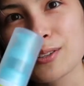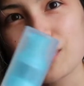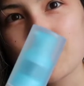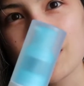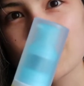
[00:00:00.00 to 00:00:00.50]
from
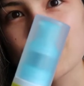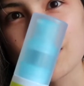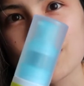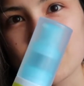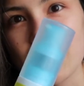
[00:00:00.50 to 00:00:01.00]
Trader
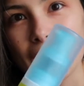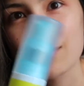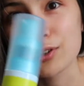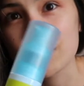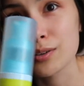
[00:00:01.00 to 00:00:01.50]
Joe's. They have
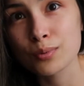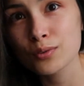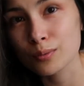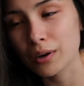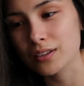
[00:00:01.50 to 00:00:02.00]
dry shampoo,
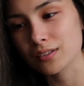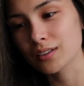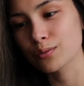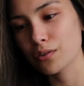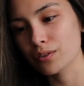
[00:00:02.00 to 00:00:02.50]
surprisingly,
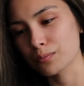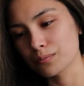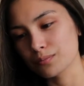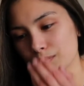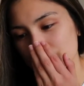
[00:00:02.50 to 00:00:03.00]
if you haven't
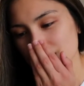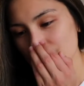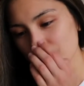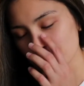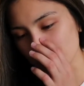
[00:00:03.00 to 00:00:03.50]
seen it
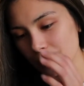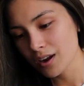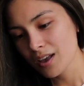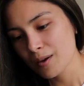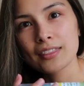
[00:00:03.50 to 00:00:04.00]
before.
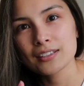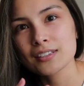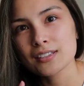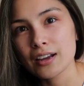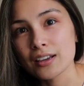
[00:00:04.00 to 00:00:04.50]
This
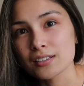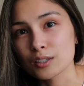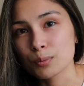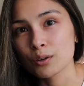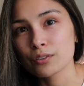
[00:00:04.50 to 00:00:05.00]
is nice and
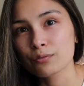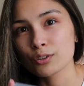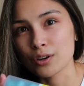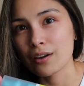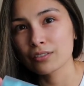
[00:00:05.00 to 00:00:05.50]
it's perfect for
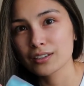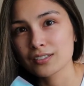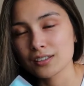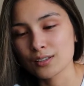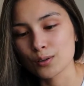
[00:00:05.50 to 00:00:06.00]
traveling because
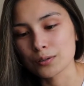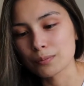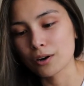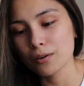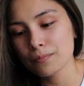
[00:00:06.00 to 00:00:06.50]
it's so
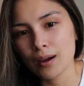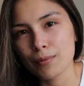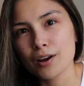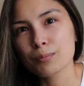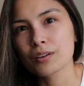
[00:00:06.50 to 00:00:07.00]
small. I'm
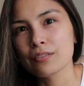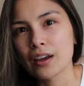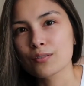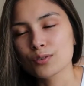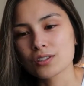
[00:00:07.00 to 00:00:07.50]
not a big fan
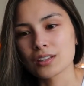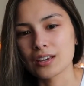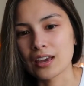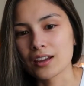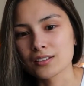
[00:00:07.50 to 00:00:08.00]
of using the
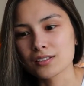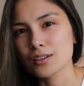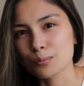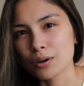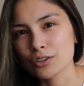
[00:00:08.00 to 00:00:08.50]
cans that
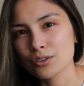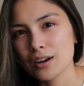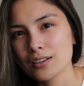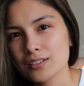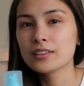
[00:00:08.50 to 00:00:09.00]
are
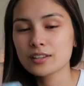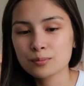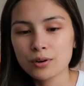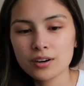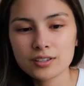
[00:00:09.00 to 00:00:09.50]
pressurized. This
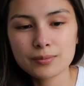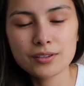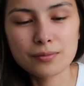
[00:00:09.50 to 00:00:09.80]
product smells